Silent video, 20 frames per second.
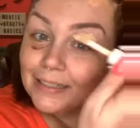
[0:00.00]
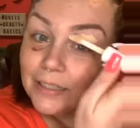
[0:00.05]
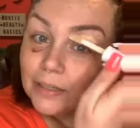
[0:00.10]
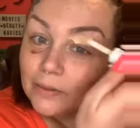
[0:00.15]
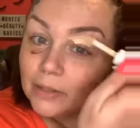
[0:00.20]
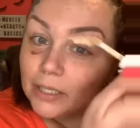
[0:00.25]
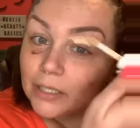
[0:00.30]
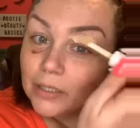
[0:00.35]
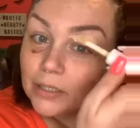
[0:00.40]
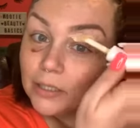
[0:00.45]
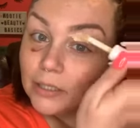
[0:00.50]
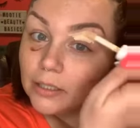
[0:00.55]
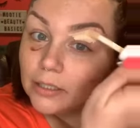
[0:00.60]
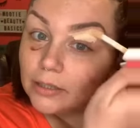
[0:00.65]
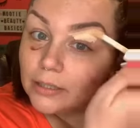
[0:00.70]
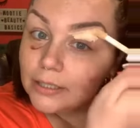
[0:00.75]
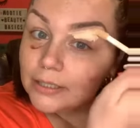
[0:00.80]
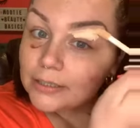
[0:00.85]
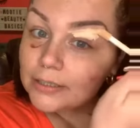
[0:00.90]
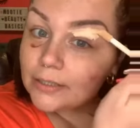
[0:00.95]
They're like, uh,
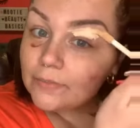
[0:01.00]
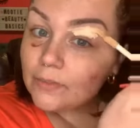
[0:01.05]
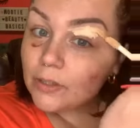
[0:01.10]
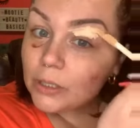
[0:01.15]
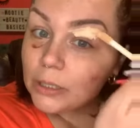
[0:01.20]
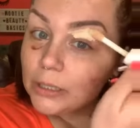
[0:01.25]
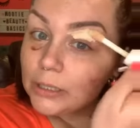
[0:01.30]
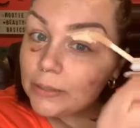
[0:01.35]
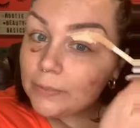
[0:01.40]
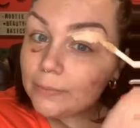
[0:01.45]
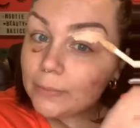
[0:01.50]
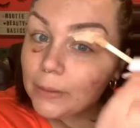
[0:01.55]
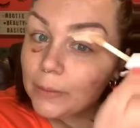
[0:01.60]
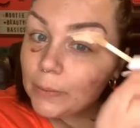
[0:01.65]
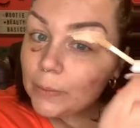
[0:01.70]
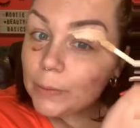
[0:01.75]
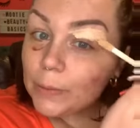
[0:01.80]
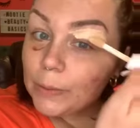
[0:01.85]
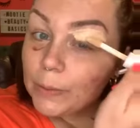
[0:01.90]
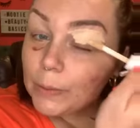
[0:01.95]
let's give her a little
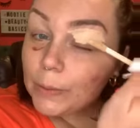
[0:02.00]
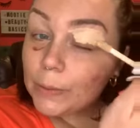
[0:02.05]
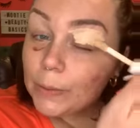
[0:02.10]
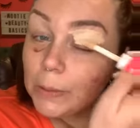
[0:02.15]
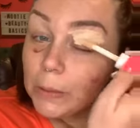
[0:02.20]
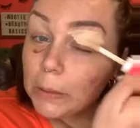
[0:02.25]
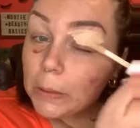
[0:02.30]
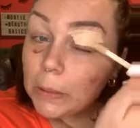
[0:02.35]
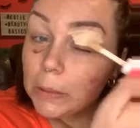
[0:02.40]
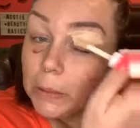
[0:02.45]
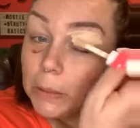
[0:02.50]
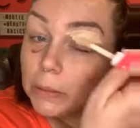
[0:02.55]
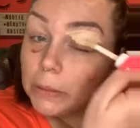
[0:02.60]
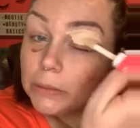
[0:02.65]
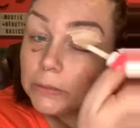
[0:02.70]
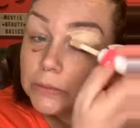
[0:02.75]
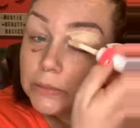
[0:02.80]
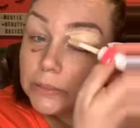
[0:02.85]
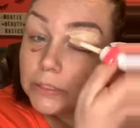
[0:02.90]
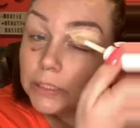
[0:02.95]
more uh,
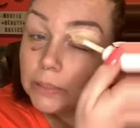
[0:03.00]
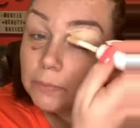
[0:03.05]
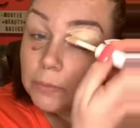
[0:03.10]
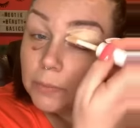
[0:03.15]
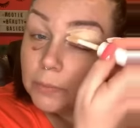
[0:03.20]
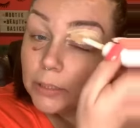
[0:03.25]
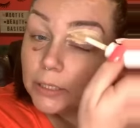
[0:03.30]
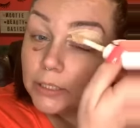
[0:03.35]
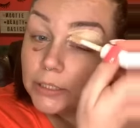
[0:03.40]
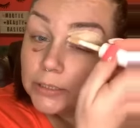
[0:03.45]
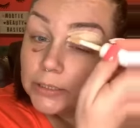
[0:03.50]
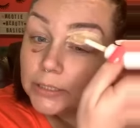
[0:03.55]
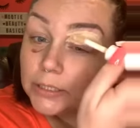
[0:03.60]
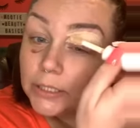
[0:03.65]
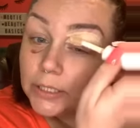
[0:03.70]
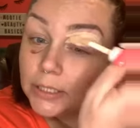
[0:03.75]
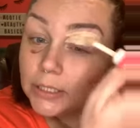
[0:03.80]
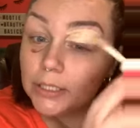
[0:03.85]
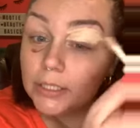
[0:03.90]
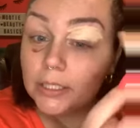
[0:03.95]
sleepy
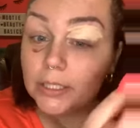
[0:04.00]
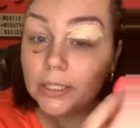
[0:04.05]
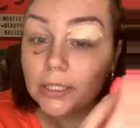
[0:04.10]
medicine.